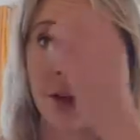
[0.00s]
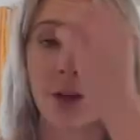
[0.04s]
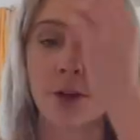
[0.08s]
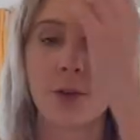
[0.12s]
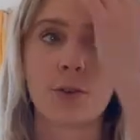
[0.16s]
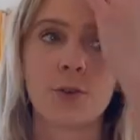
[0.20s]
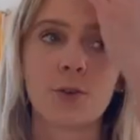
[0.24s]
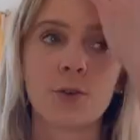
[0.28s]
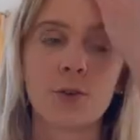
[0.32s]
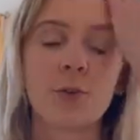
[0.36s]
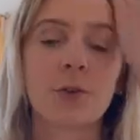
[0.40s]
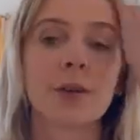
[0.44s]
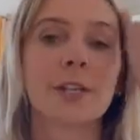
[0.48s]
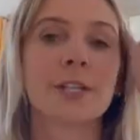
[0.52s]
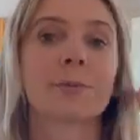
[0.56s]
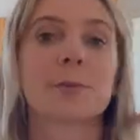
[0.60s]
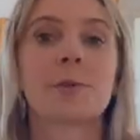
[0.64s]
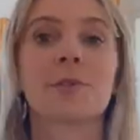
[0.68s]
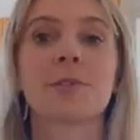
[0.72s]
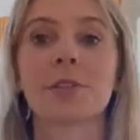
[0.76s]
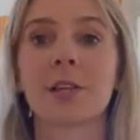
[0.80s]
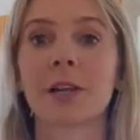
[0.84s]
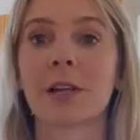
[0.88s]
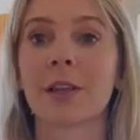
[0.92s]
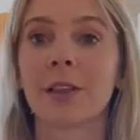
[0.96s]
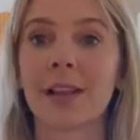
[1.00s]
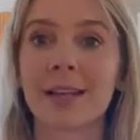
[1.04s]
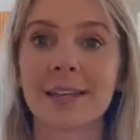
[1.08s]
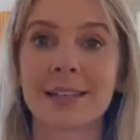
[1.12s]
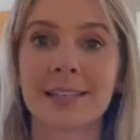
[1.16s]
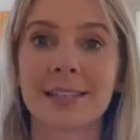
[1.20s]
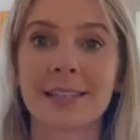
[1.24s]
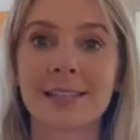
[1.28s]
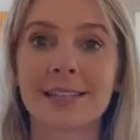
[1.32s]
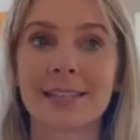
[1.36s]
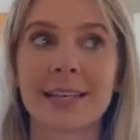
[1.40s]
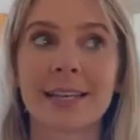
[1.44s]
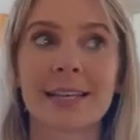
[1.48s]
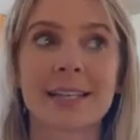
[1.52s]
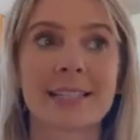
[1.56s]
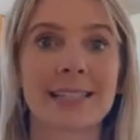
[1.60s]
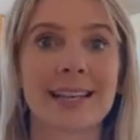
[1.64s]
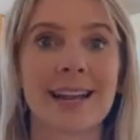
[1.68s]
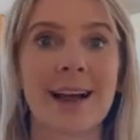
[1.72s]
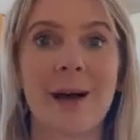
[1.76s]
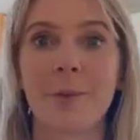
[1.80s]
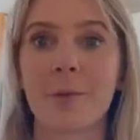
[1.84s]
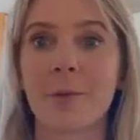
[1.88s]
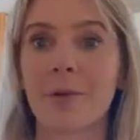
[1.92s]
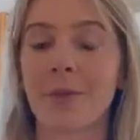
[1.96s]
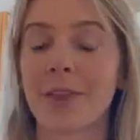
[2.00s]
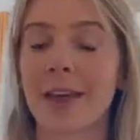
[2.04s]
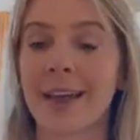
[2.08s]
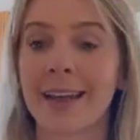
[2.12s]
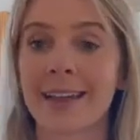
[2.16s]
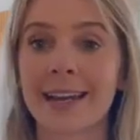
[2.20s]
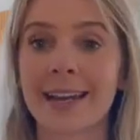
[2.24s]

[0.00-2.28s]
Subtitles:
who is supposed to collect these things and help with the